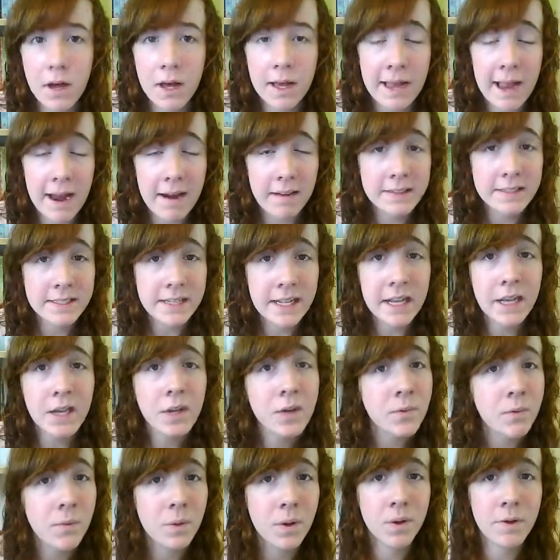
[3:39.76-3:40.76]
I guarantee
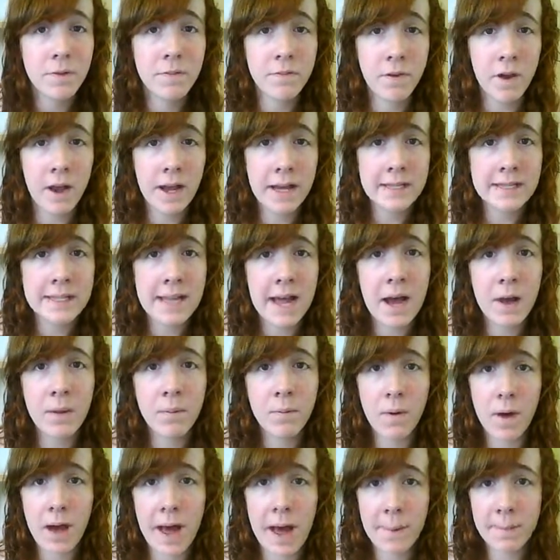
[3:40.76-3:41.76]
you'll want to find
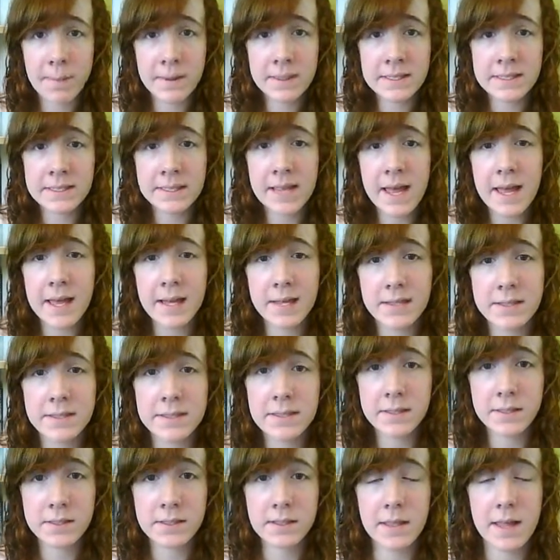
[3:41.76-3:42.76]
out what happens next,
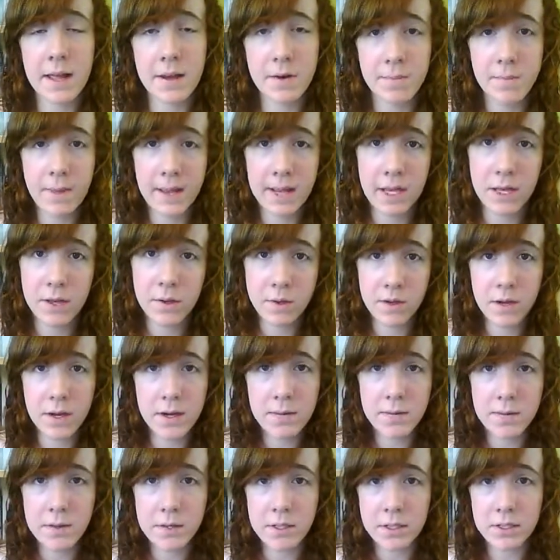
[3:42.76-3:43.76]
so that'll make you
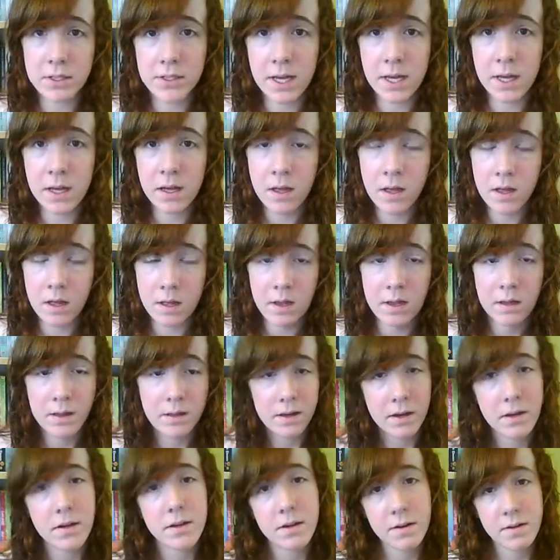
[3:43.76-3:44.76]
go watch it.
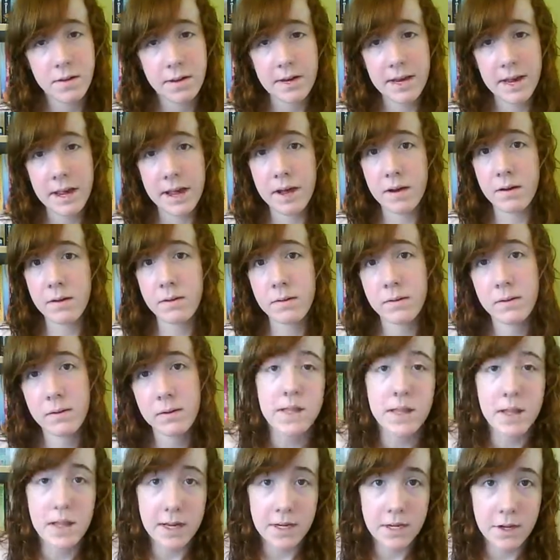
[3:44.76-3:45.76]
Go do it now,
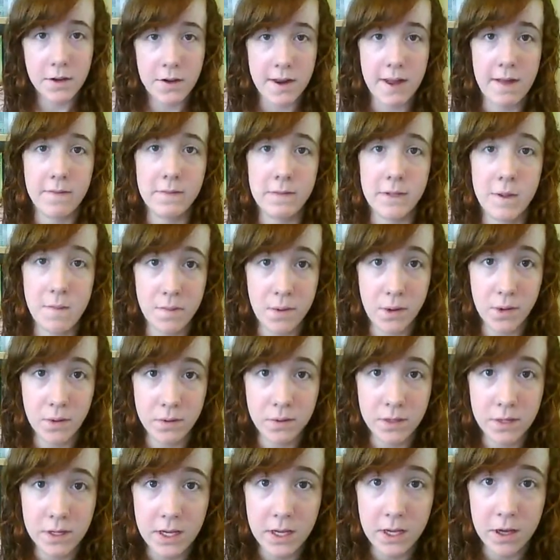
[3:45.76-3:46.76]
so that I don't have to moan
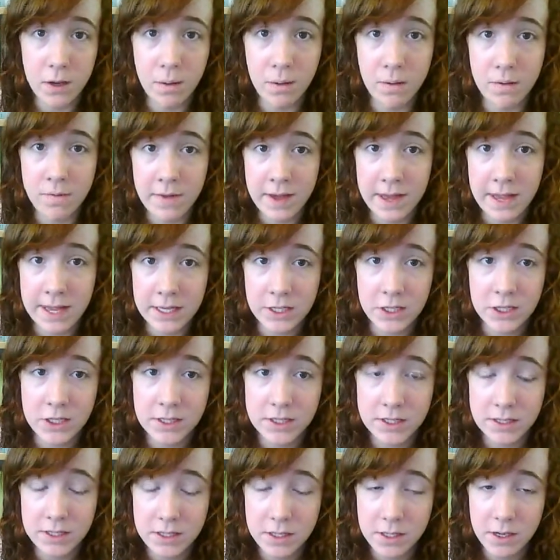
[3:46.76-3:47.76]
on at you for
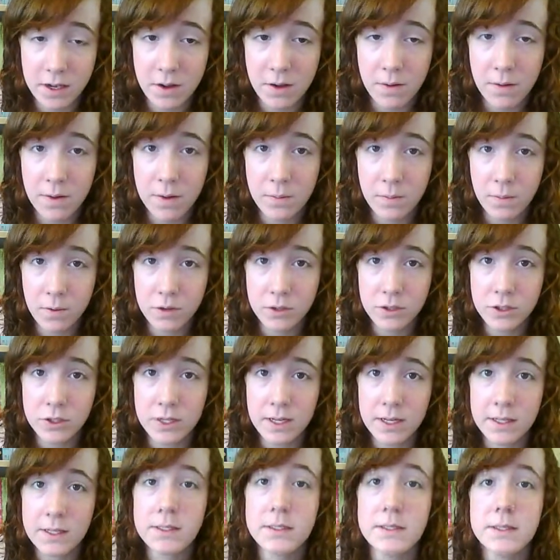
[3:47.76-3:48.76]
ages to go and watch
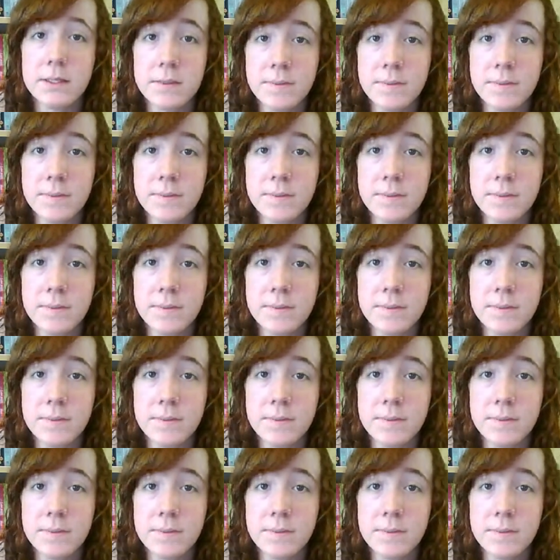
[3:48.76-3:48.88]
it.